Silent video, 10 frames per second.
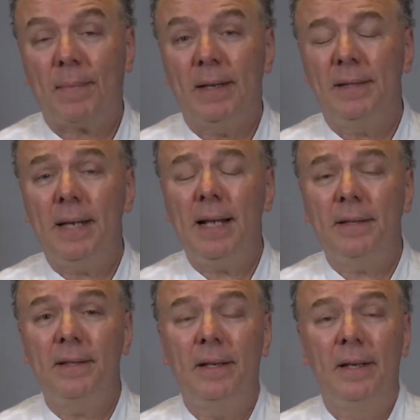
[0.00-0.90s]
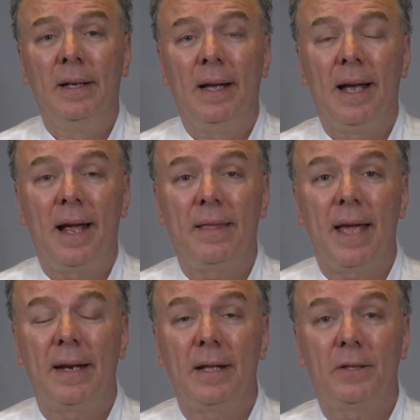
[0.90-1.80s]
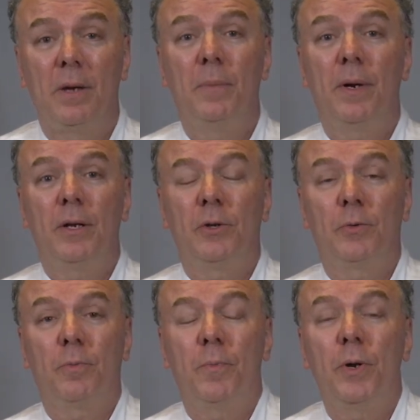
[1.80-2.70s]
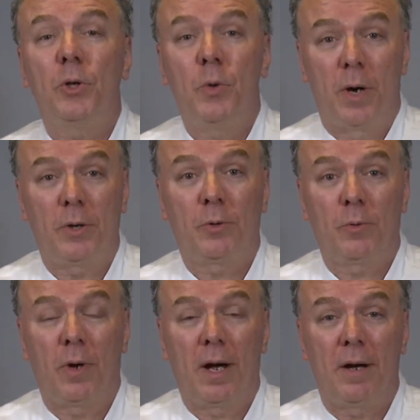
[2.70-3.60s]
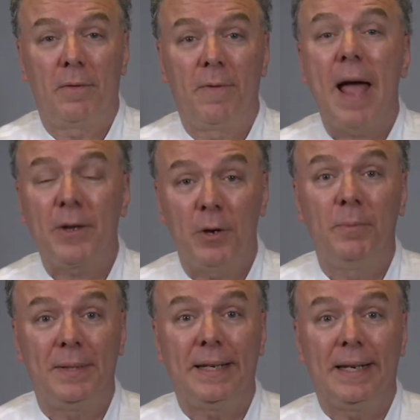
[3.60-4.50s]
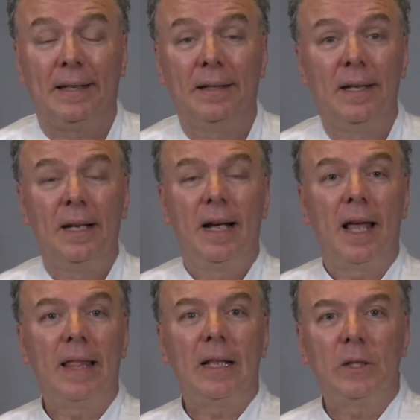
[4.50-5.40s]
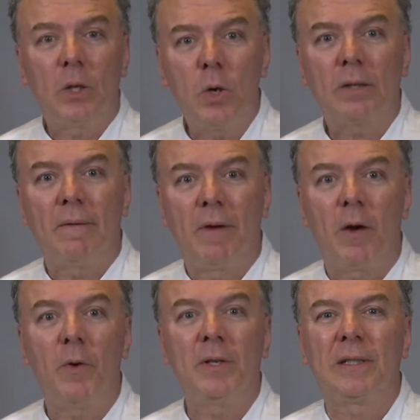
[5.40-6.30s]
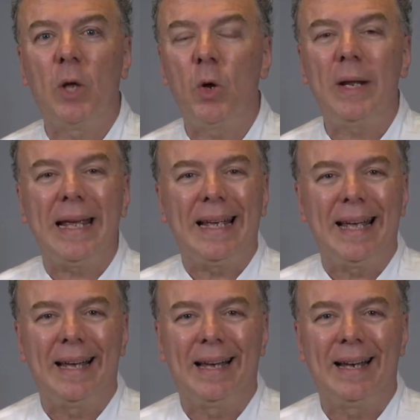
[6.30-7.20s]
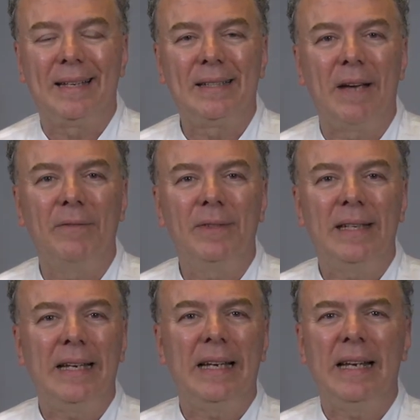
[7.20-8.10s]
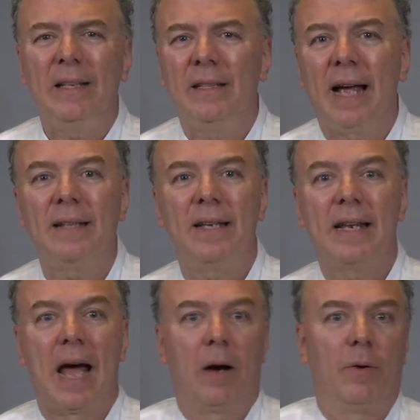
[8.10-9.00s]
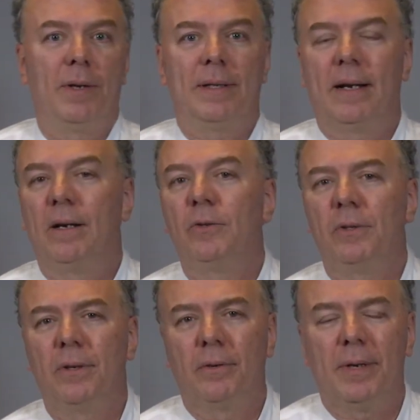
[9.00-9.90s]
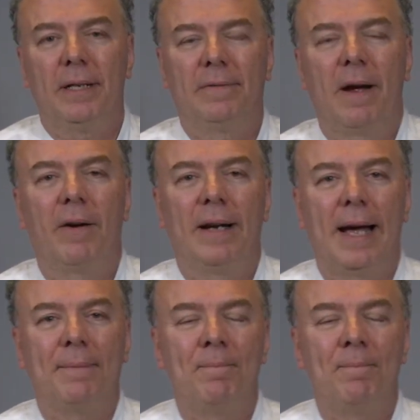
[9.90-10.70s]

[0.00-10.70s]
seasoned, and then it's put, put into a uh, vacuum seal and then cooked very slowly, uh, 17, 19 hours at 100 degrees Fahrenheit.